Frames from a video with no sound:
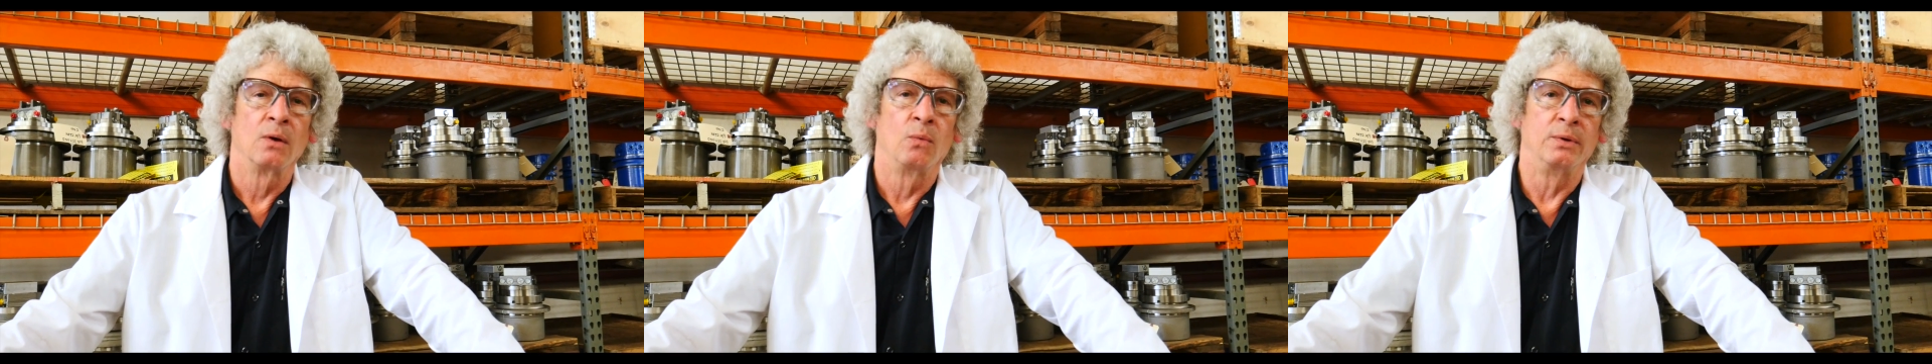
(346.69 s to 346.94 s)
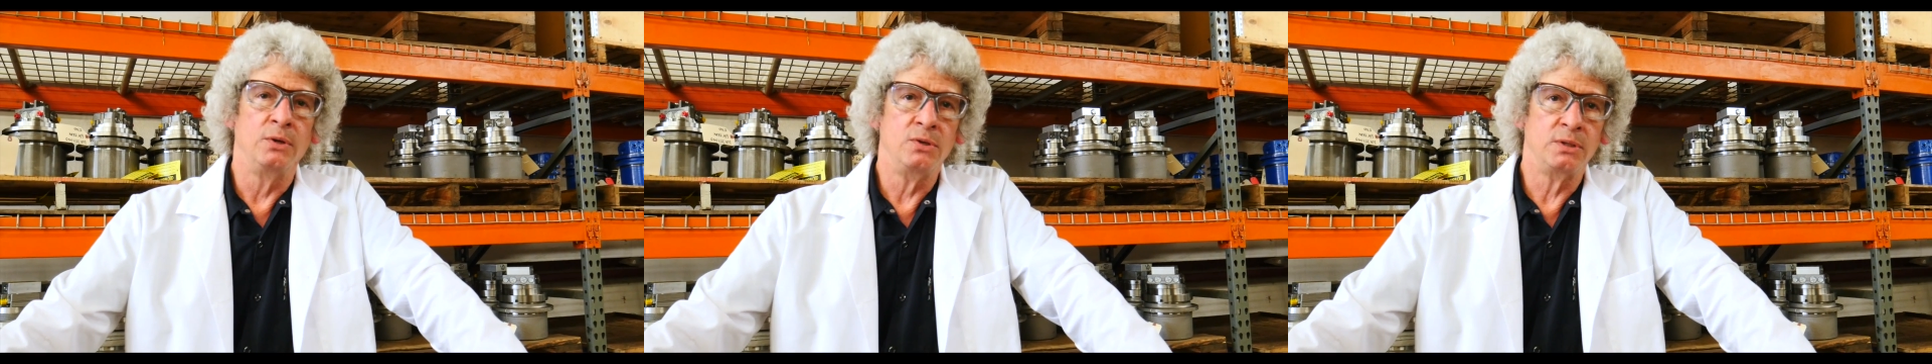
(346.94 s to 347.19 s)

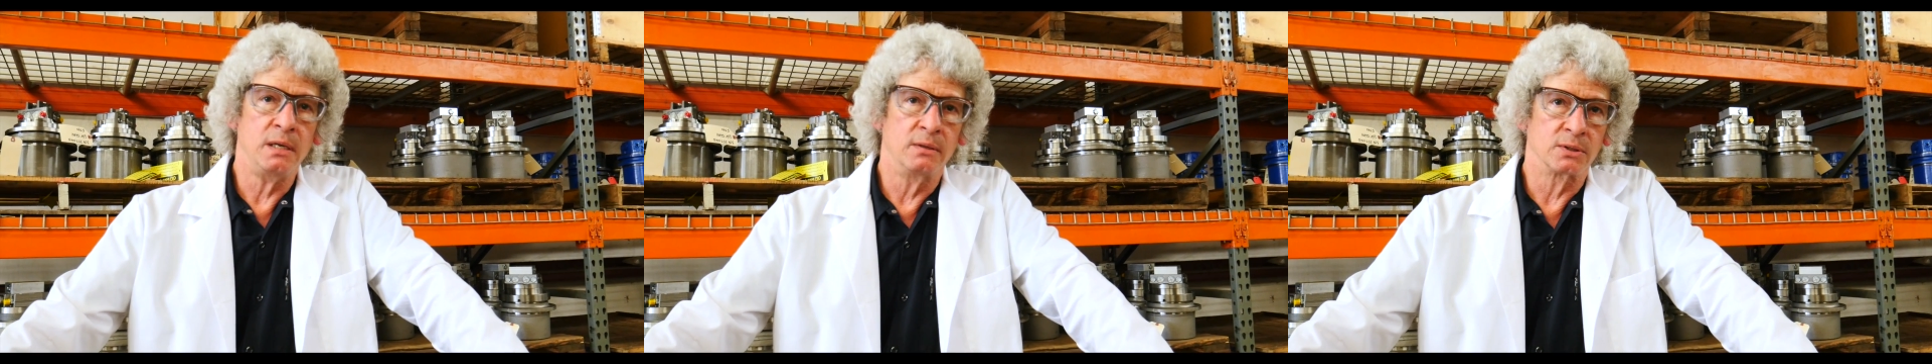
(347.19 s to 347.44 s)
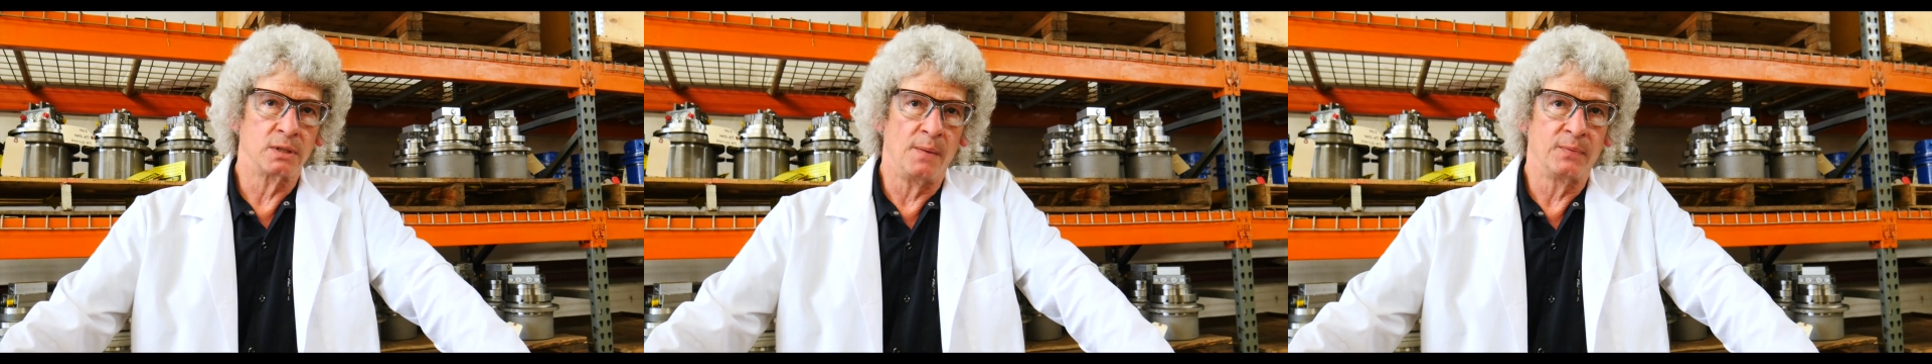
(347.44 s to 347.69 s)
When you see
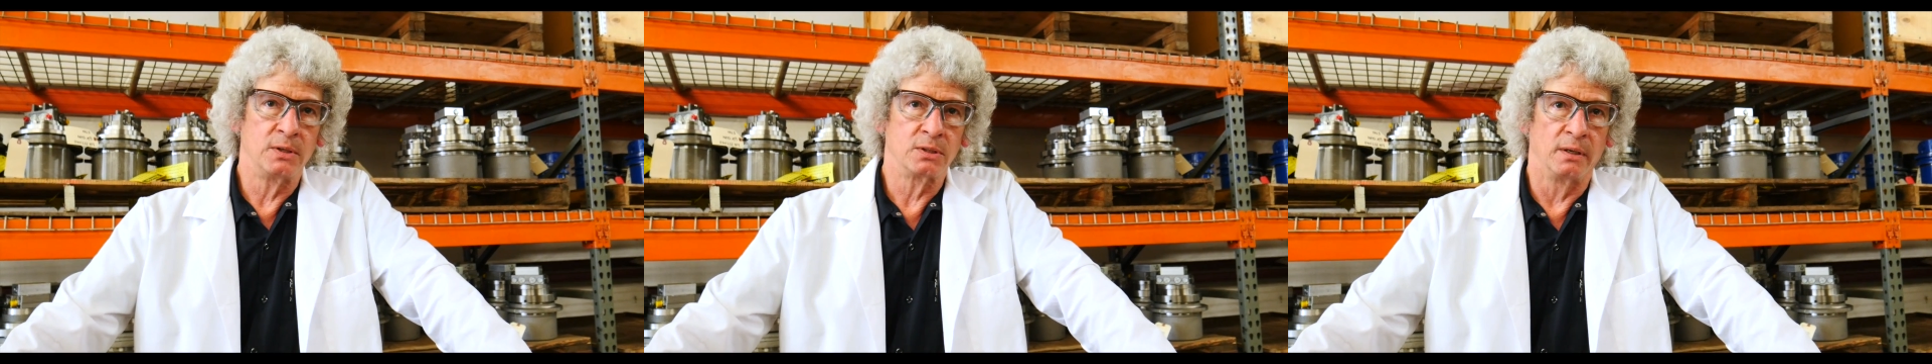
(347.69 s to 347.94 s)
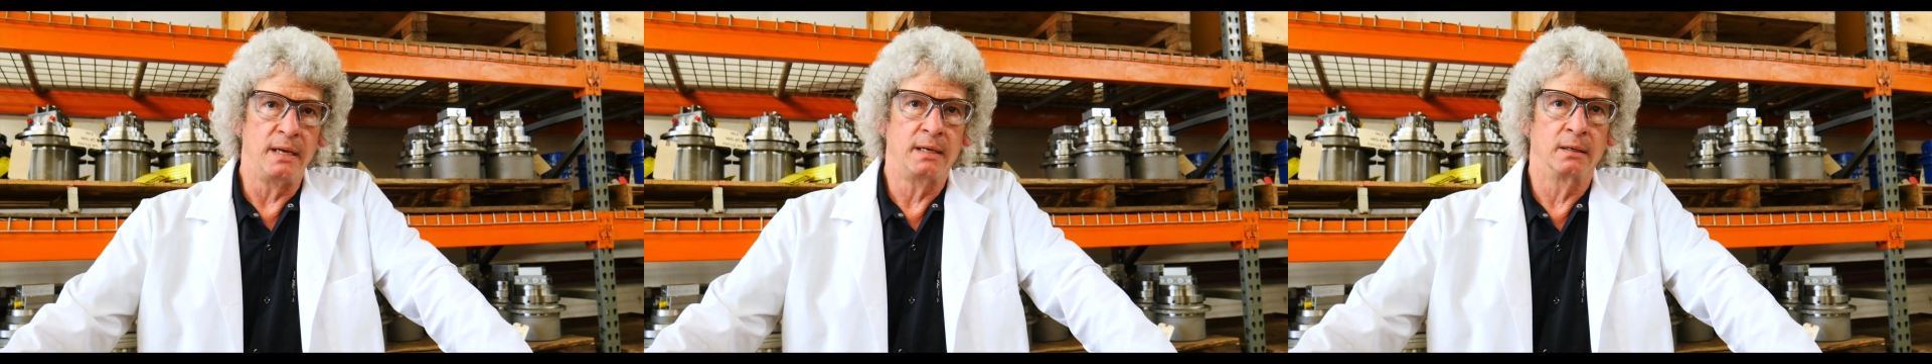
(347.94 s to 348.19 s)
that
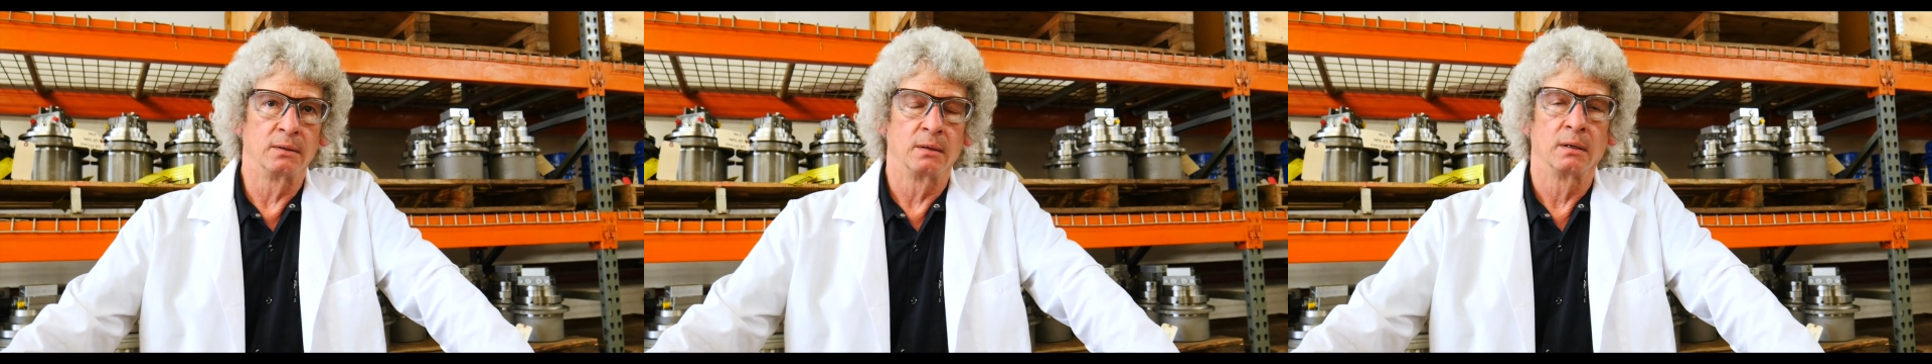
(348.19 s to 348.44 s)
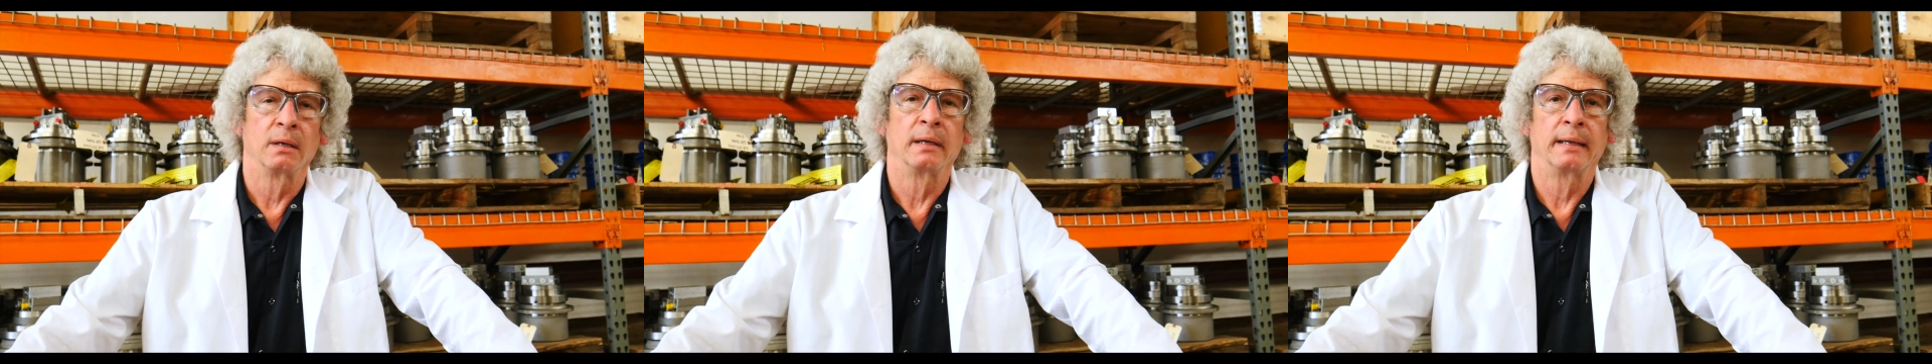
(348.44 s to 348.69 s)
something's leaking,
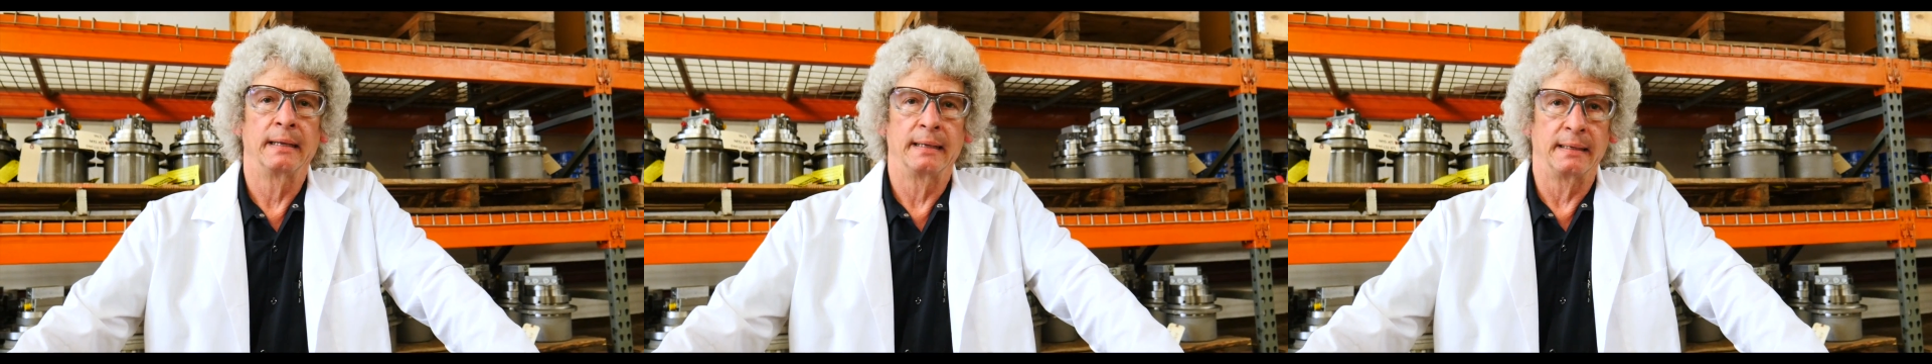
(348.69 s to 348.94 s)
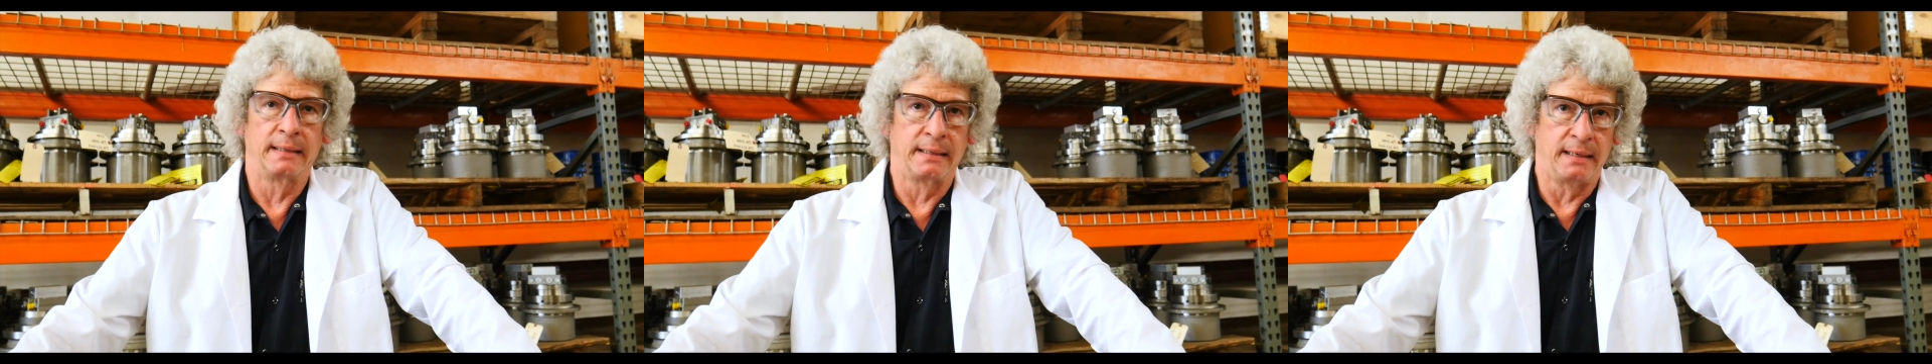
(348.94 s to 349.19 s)

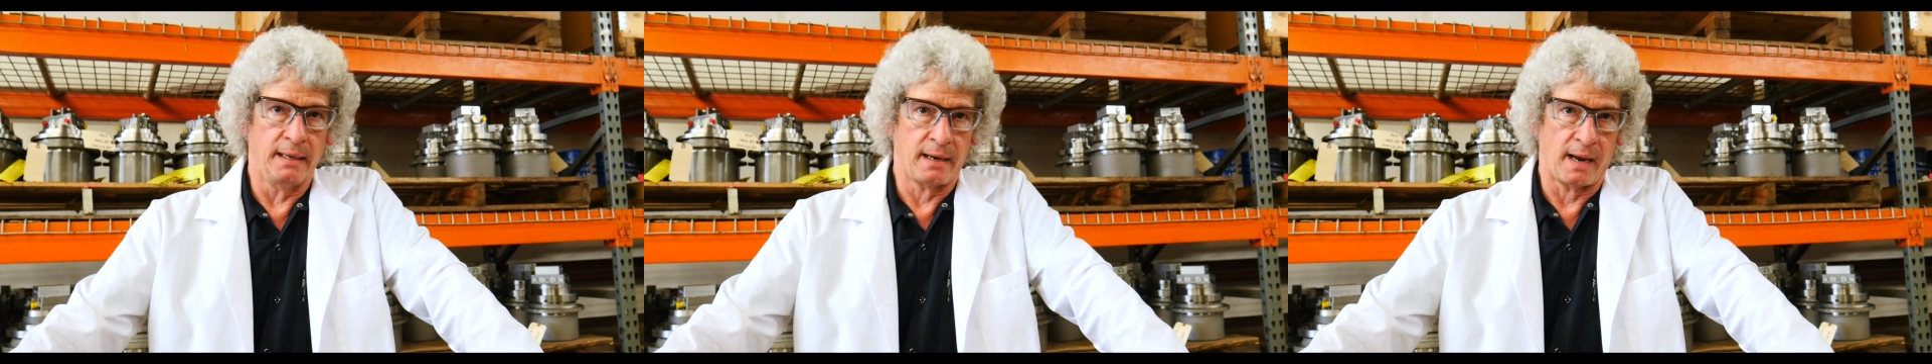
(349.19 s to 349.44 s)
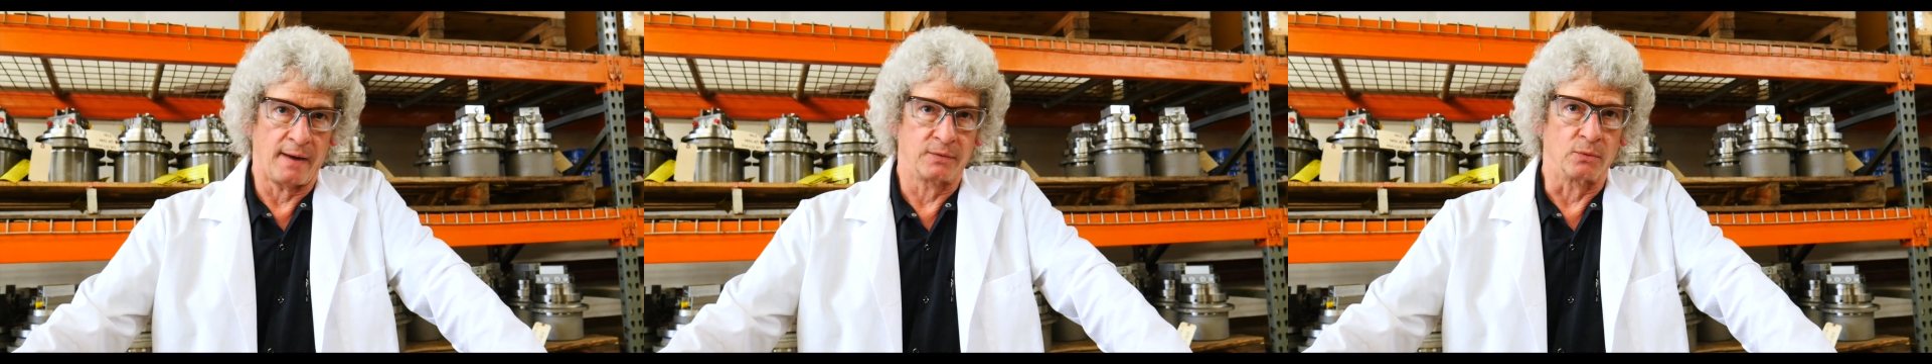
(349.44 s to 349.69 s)
get
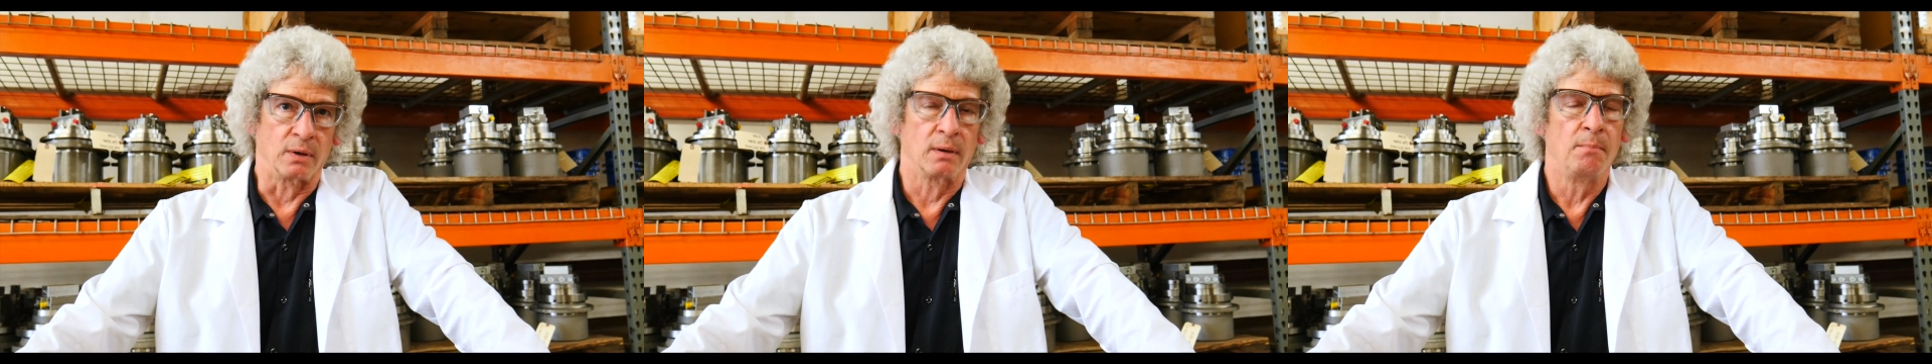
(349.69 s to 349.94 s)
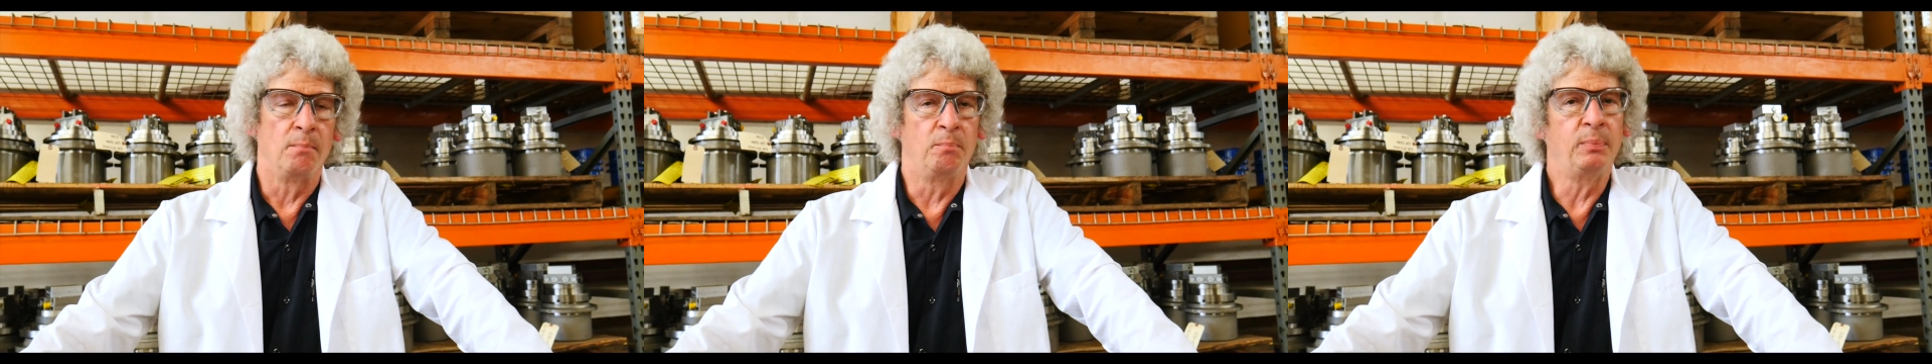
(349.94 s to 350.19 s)
after
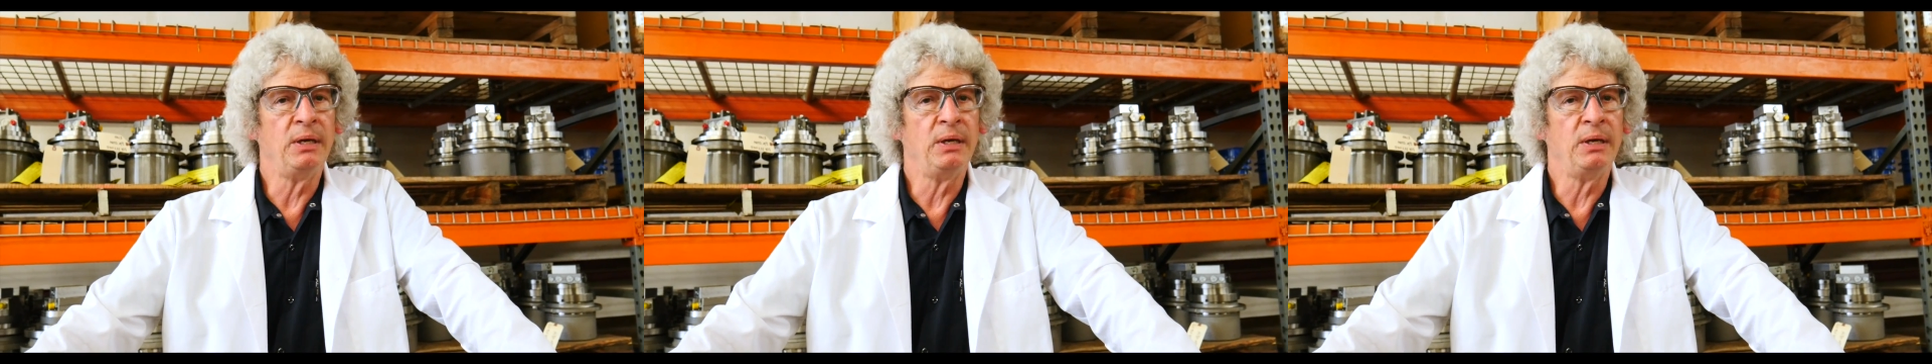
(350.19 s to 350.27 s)
it.